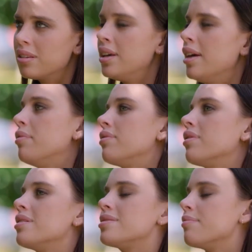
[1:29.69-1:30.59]
Yeah,
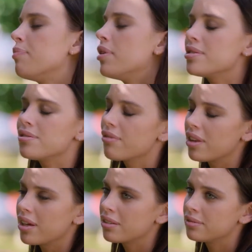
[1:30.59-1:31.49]
it's a personal
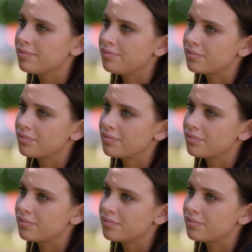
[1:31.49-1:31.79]
thing.